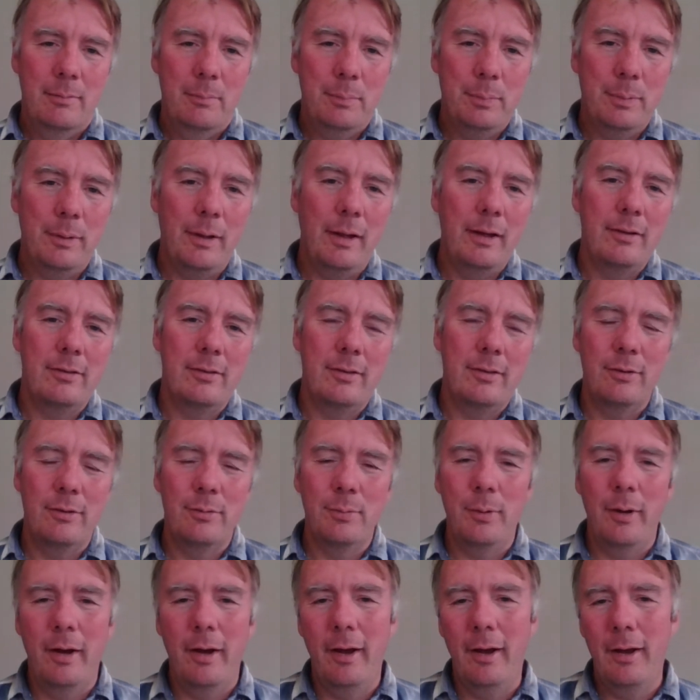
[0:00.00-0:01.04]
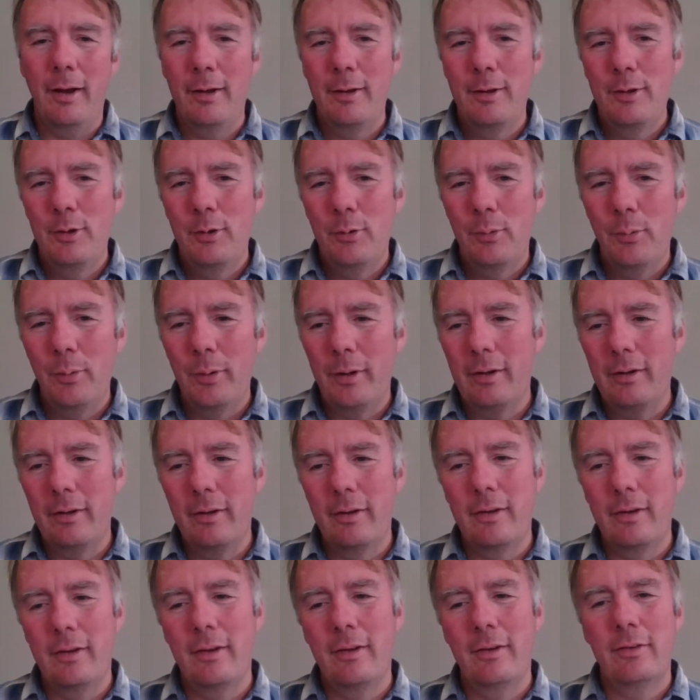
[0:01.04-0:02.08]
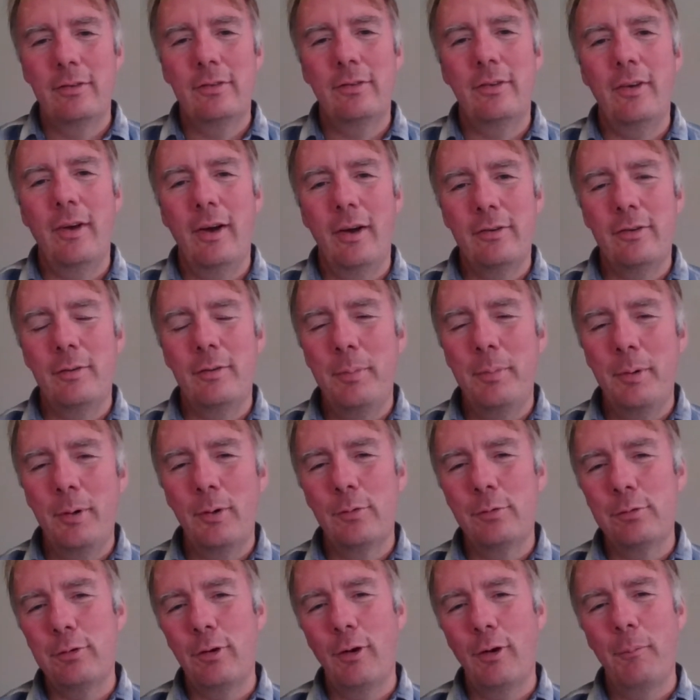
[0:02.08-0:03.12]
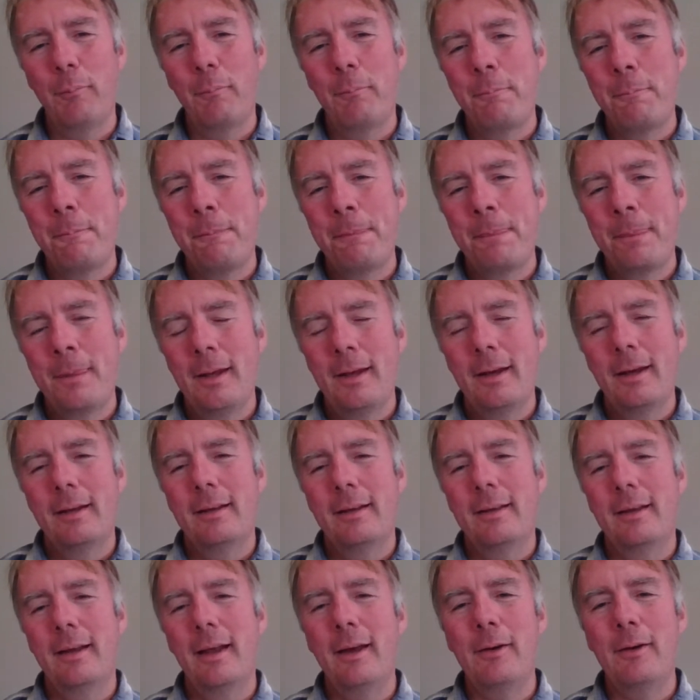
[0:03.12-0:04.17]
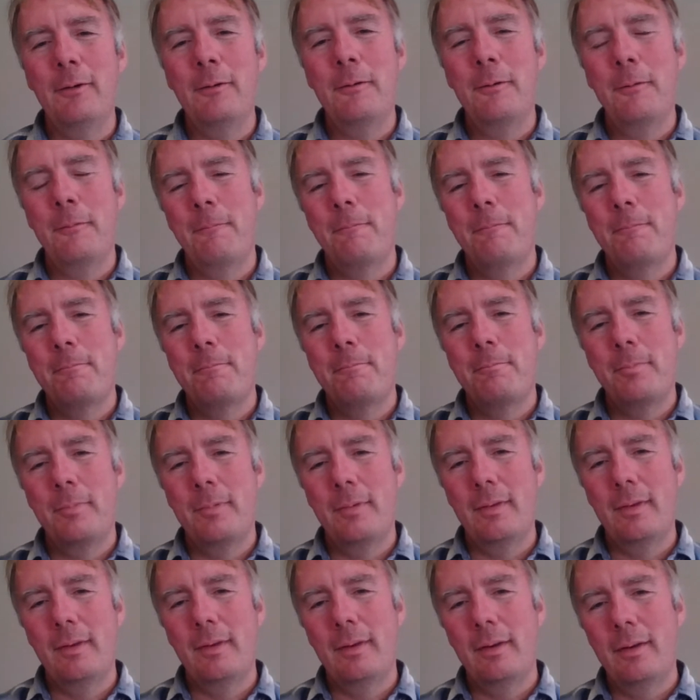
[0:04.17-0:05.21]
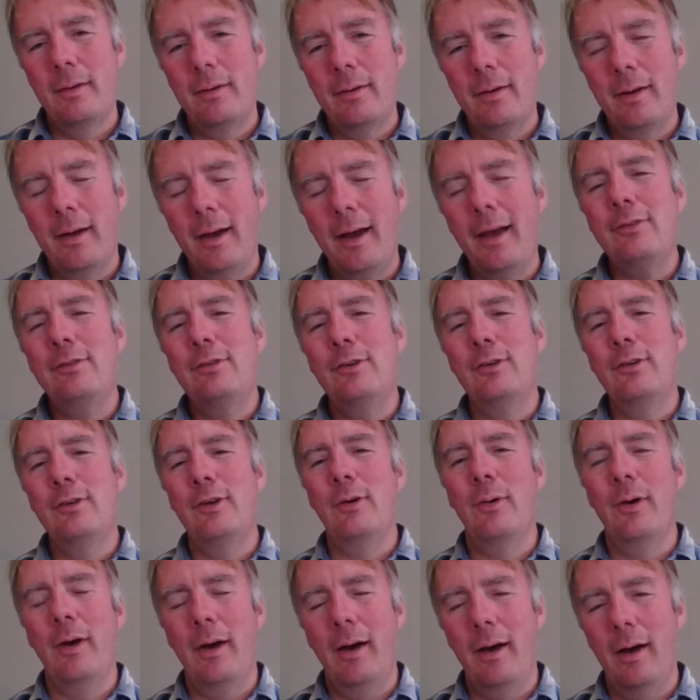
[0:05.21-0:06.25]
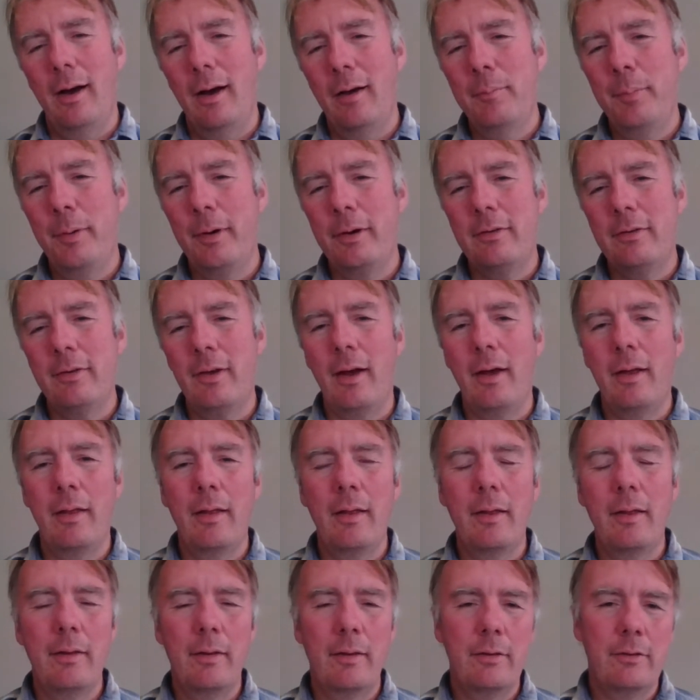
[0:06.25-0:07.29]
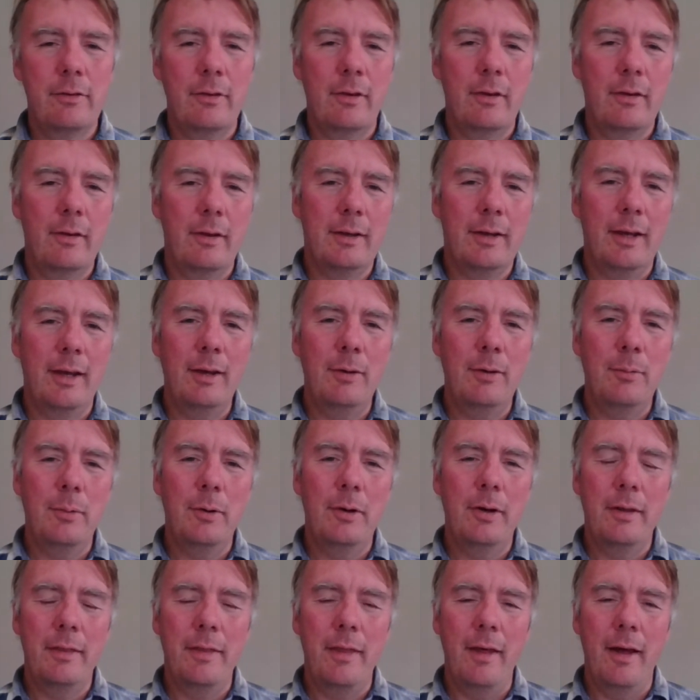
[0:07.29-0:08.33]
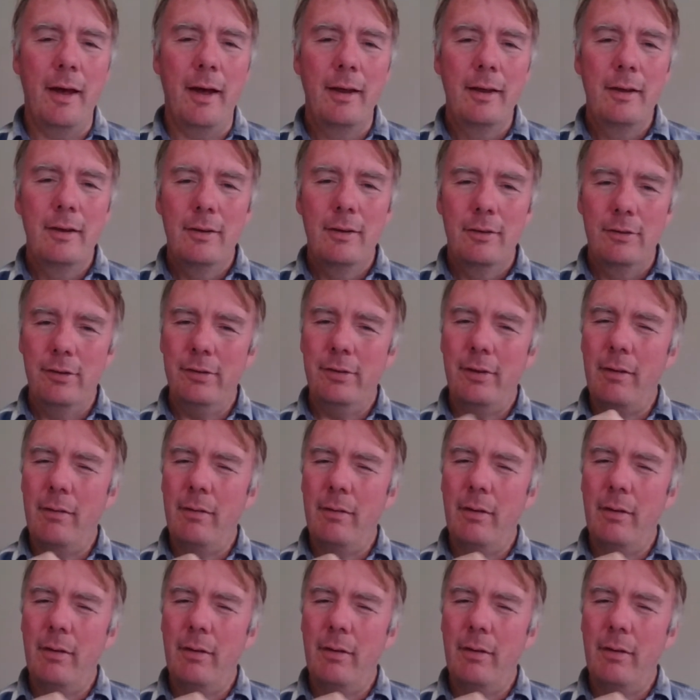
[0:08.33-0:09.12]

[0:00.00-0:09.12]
places where we can start to build from. Now, as you do it, I picked out a key word there. Just have